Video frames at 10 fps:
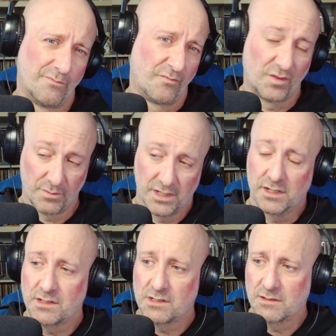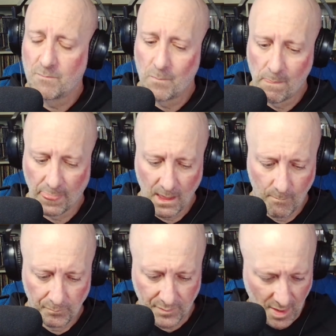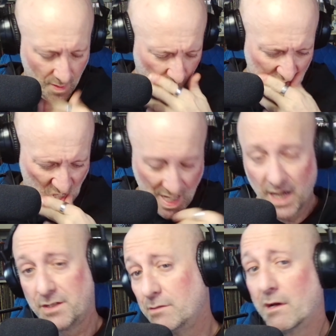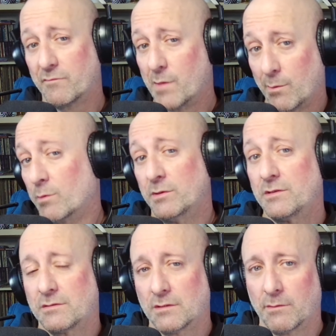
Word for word: from this. I do have my moments.